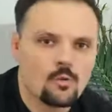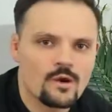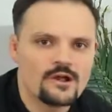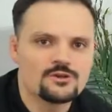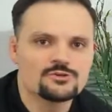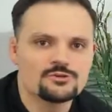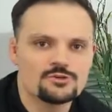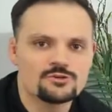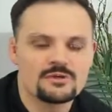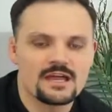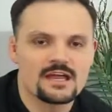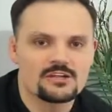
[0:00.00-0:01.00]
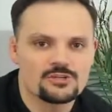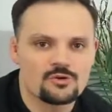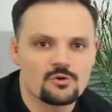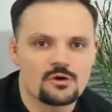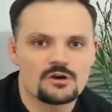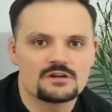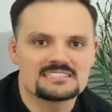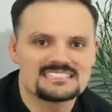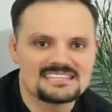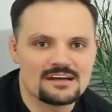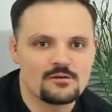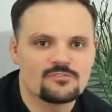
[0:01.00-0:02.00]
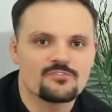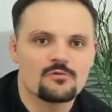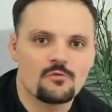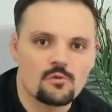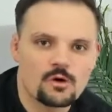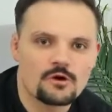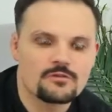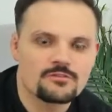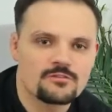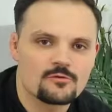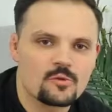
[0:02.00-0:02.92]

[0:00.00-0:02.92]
Where do you get your self-worth?